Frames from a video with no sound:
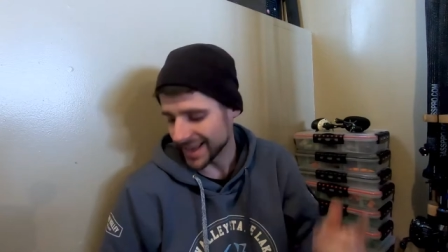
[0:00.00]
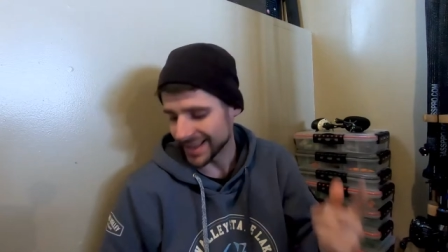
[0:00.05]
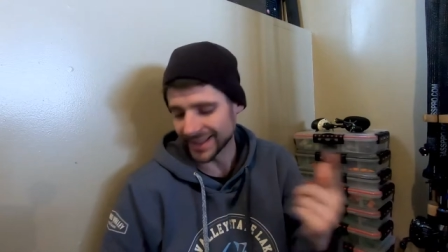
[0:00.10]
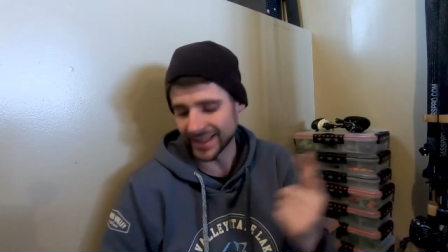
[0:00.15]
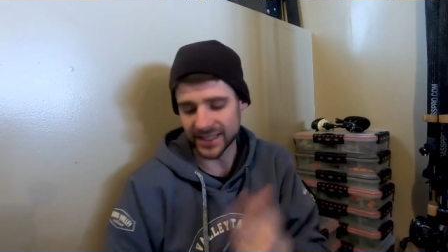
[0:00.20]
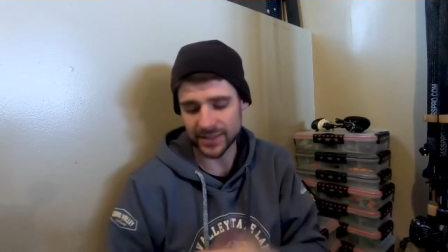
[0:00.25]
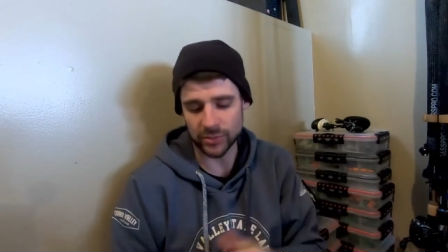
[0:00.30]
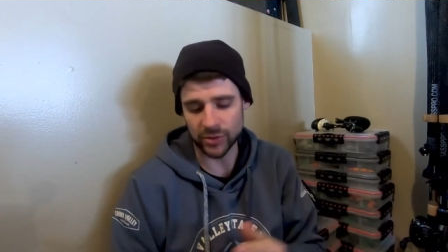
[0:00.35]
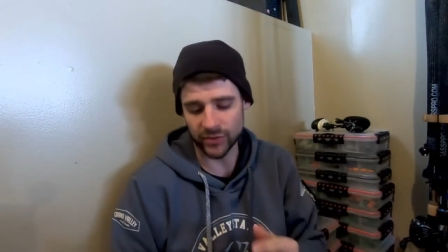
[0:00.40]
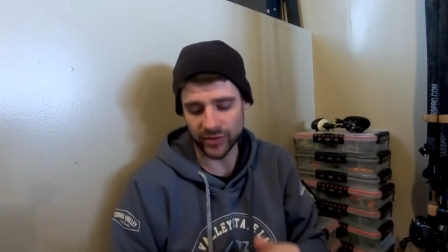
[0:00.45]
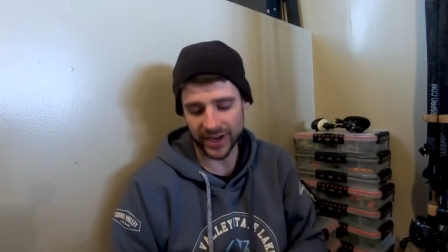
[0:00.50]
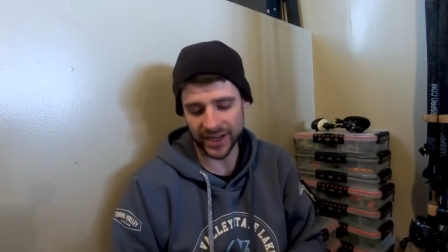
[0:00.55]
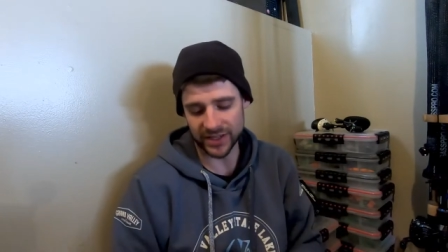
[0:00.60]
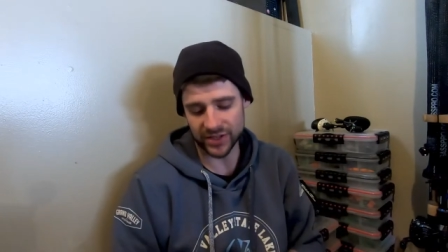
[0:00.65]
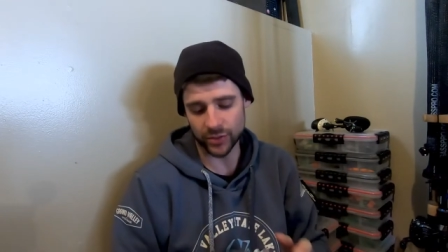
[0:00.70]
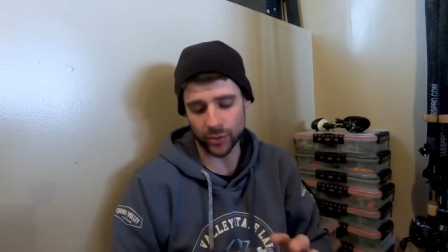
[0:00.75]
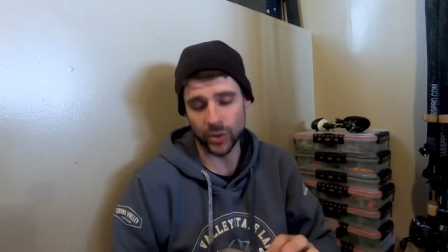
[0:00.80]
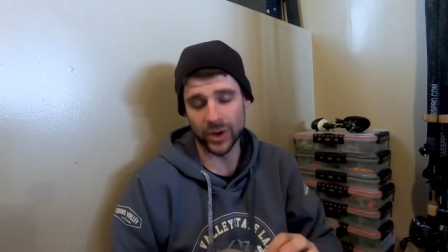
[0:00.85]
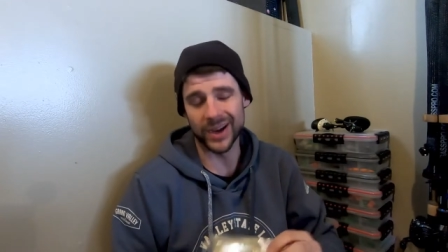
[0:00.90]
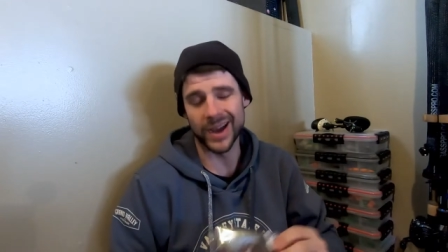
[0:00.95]
Let's move on
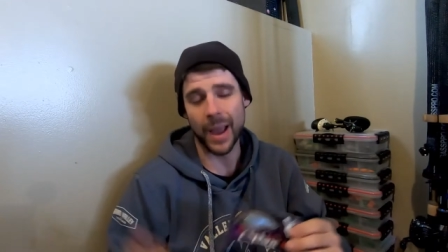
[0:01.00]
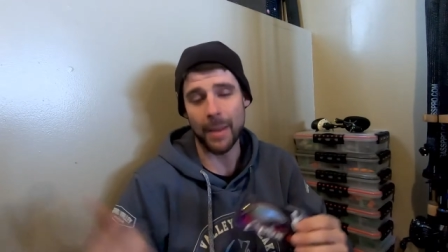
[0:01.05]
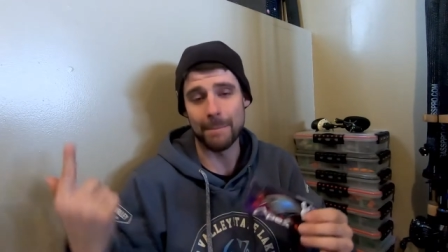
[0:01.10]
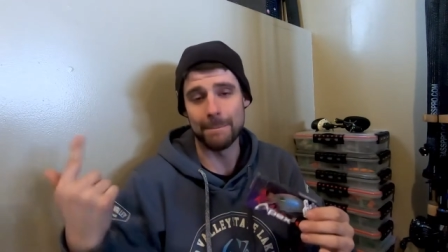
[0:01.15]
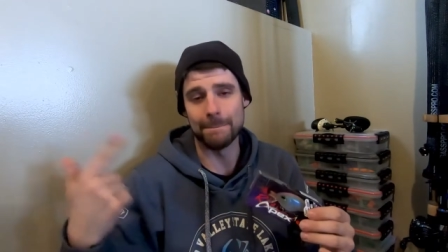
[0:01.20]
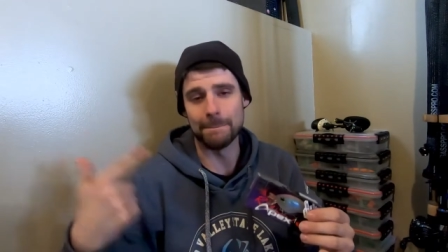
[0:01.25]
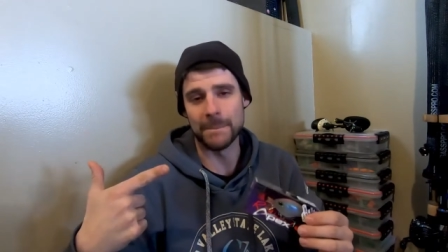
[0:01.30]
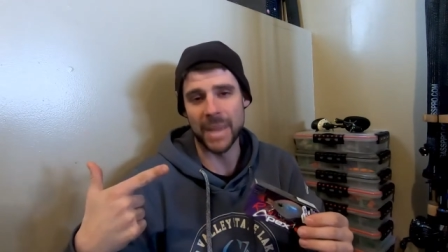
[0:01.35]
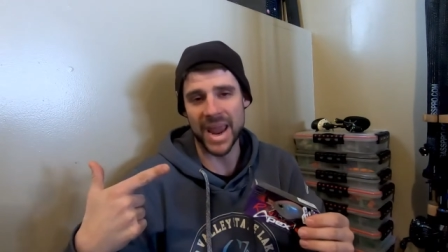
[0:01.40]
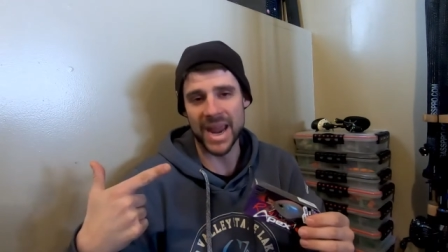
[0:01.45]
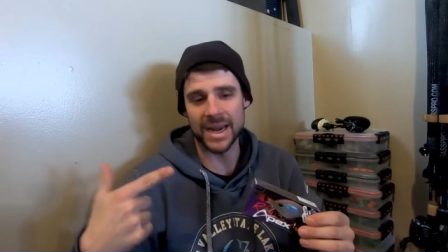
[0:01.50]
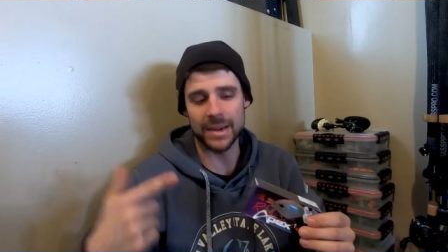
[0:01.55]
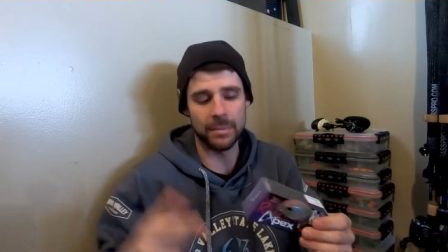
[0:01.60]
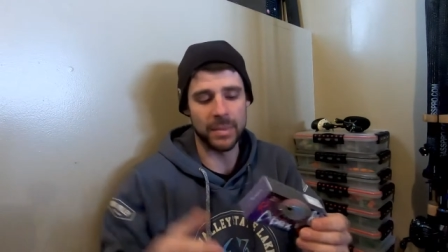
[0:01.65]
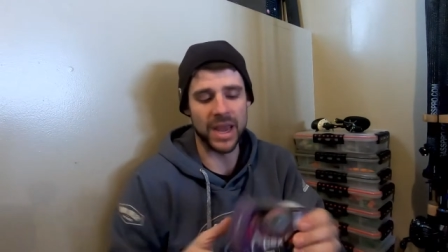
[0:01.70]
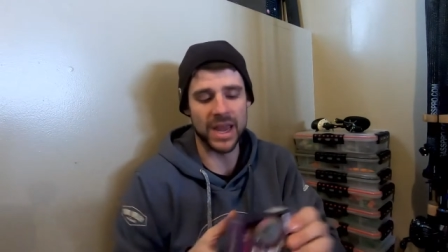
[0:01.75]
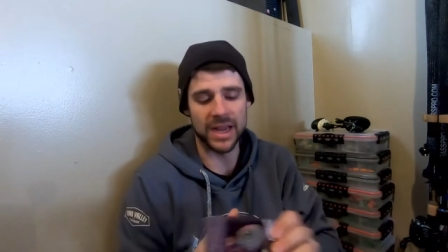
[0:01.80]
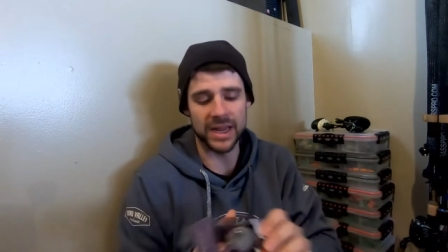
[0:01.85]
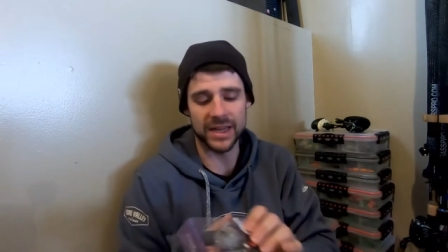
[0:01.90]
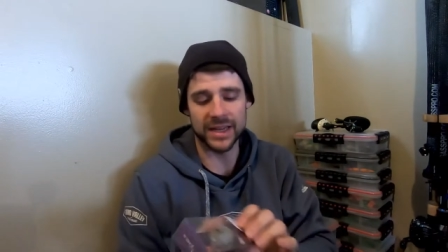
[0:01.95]
to a main
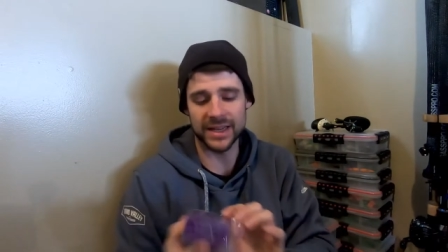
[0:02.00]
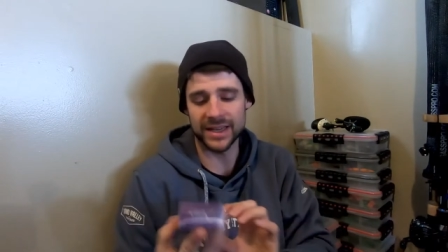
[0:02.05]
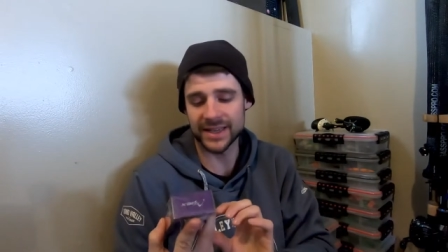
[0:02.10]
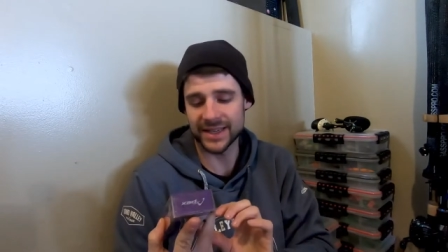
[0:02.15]
bait.